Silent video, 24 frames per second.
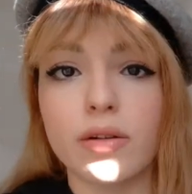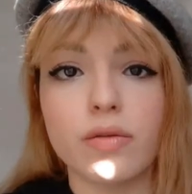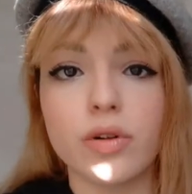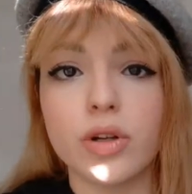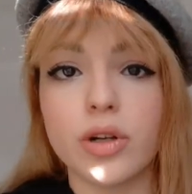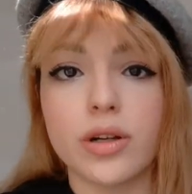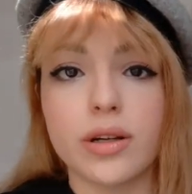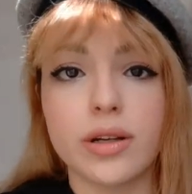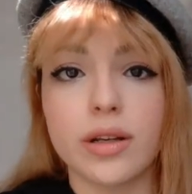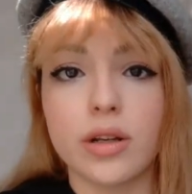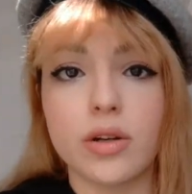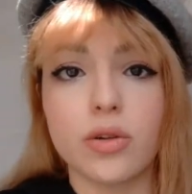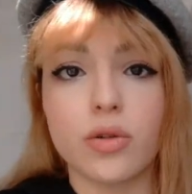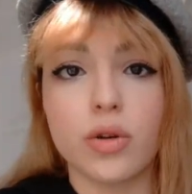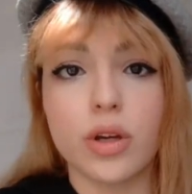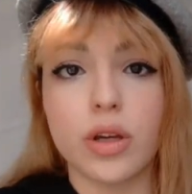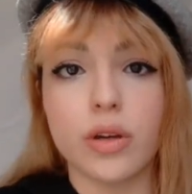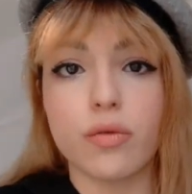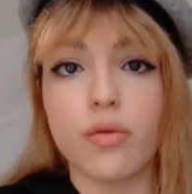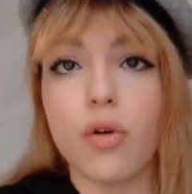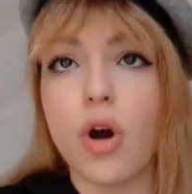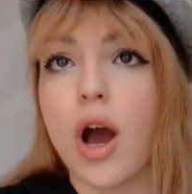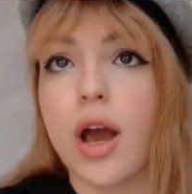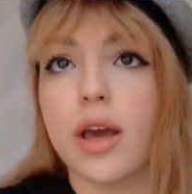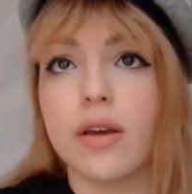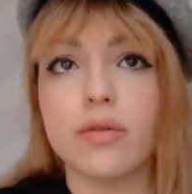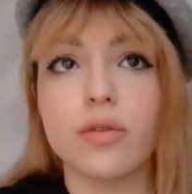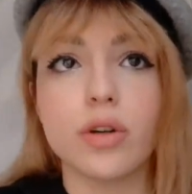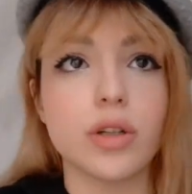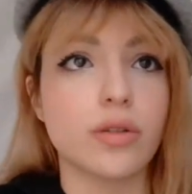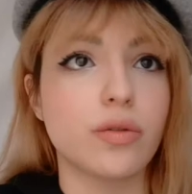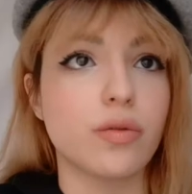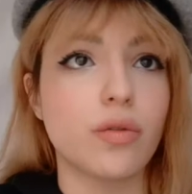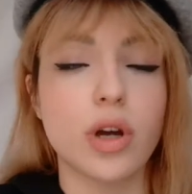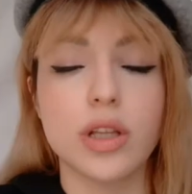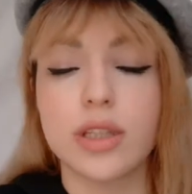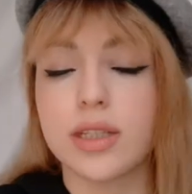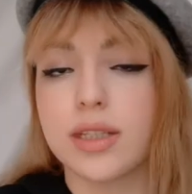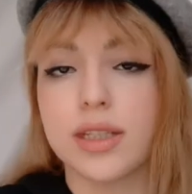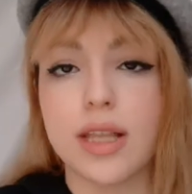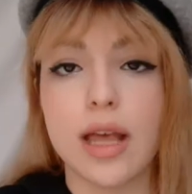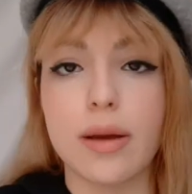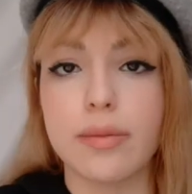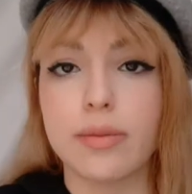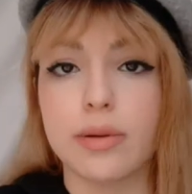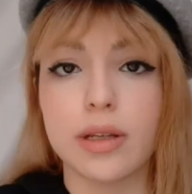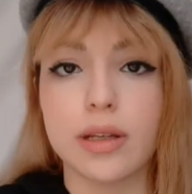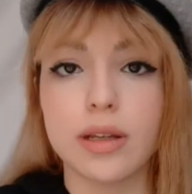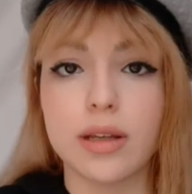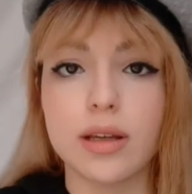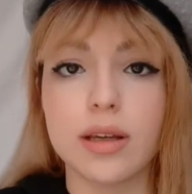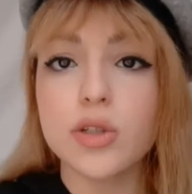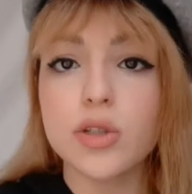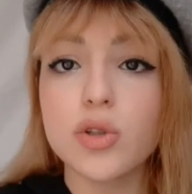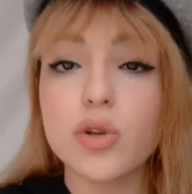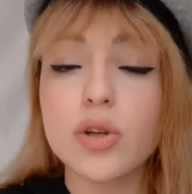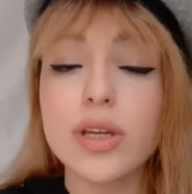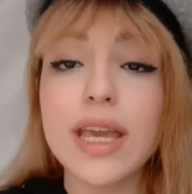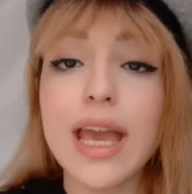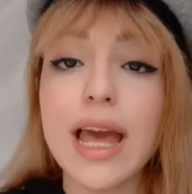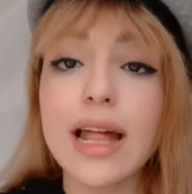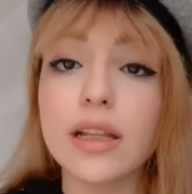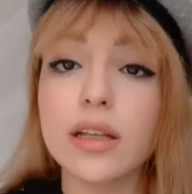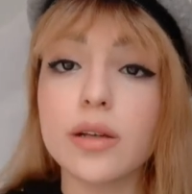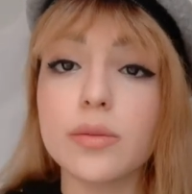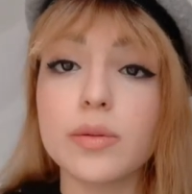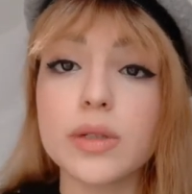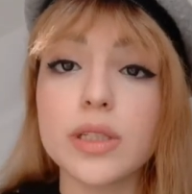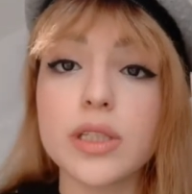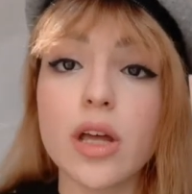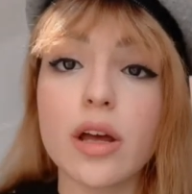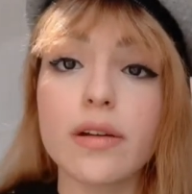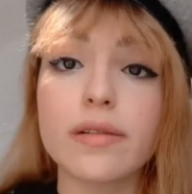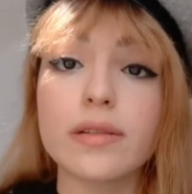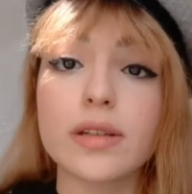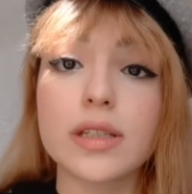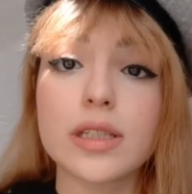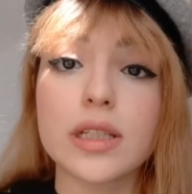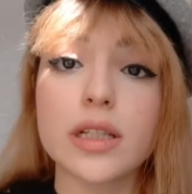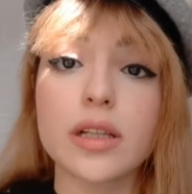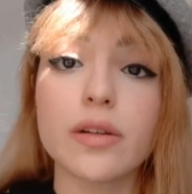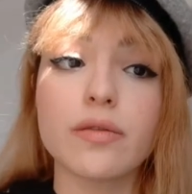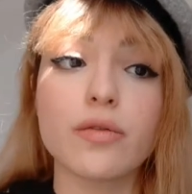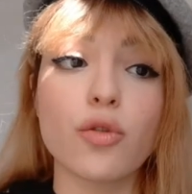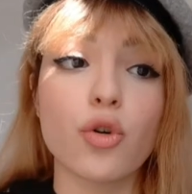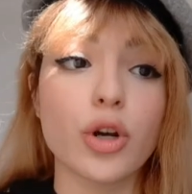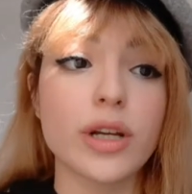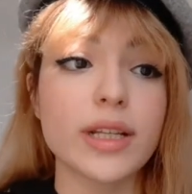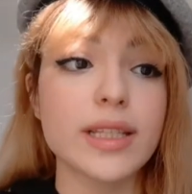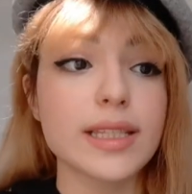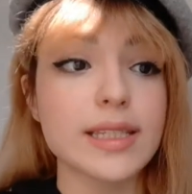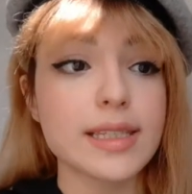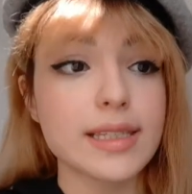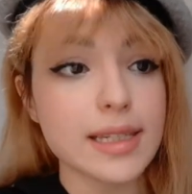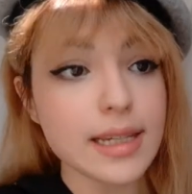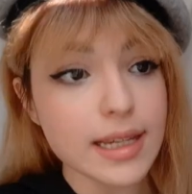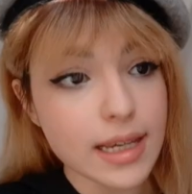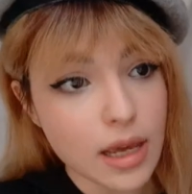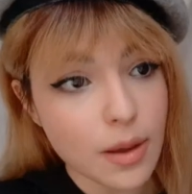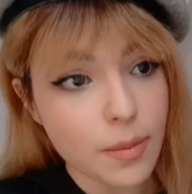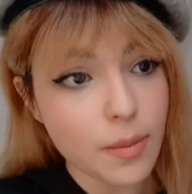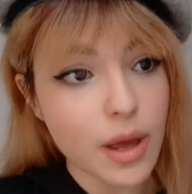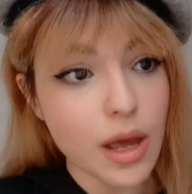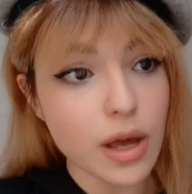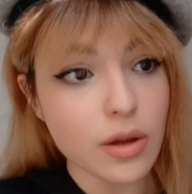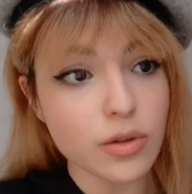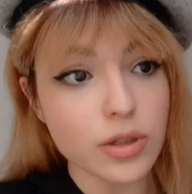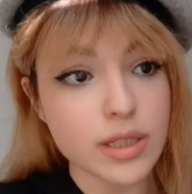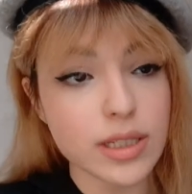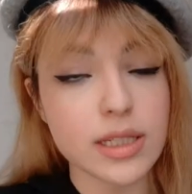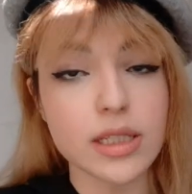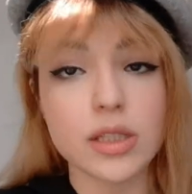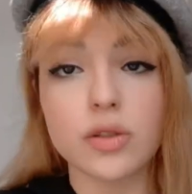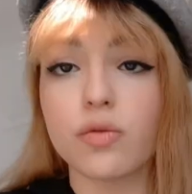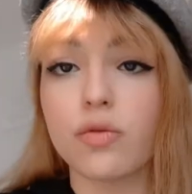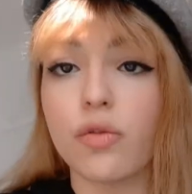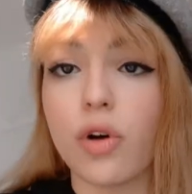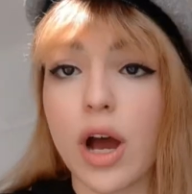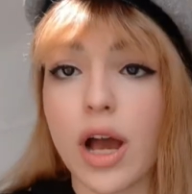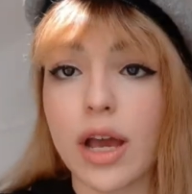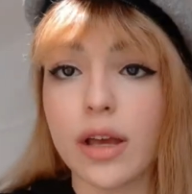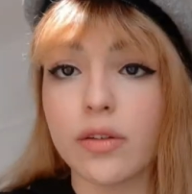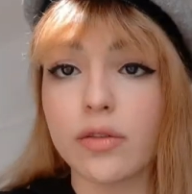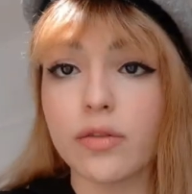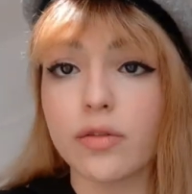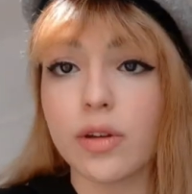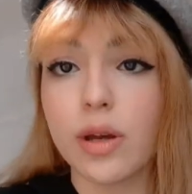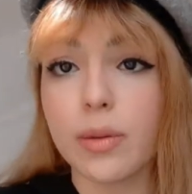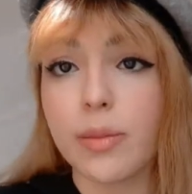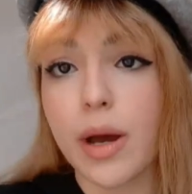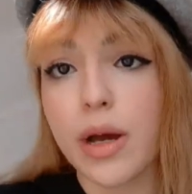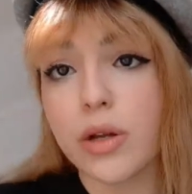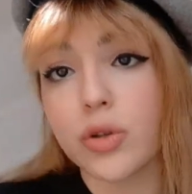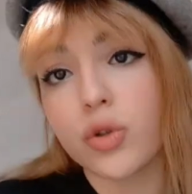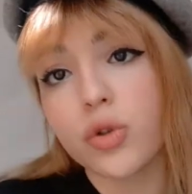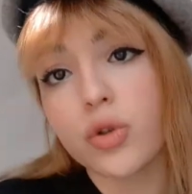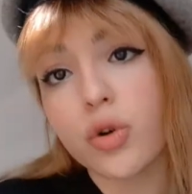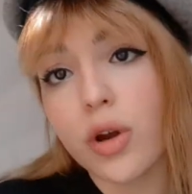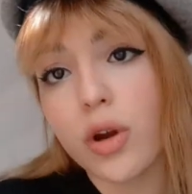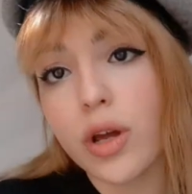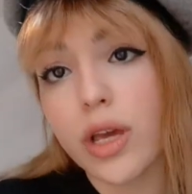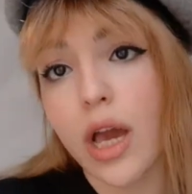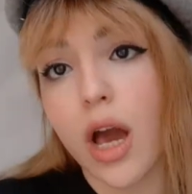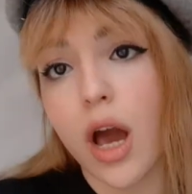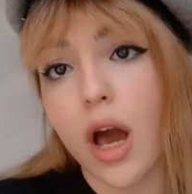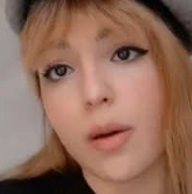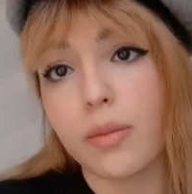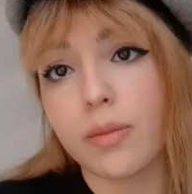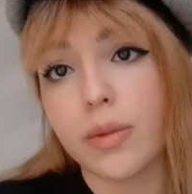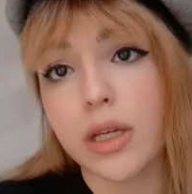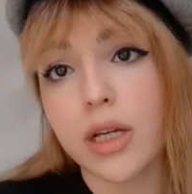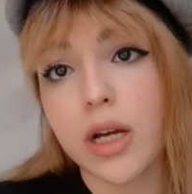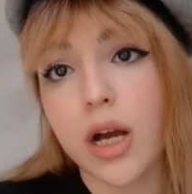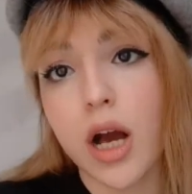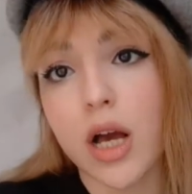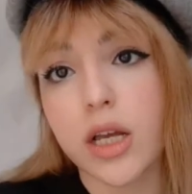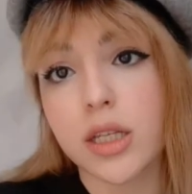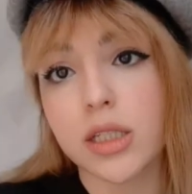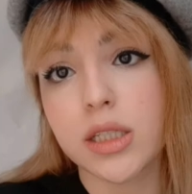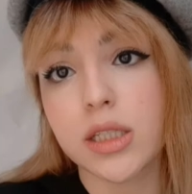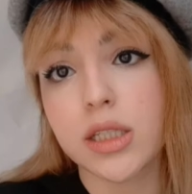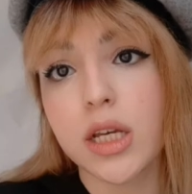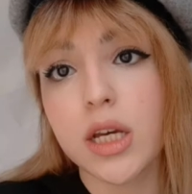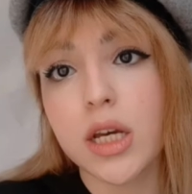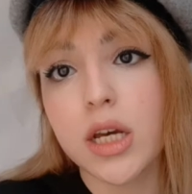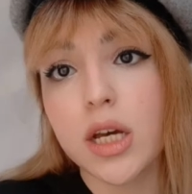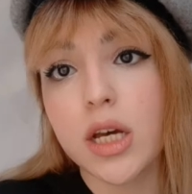What are they doing? Why? What is happening? So Galip is obviously worried sick about his wife, about Roya, because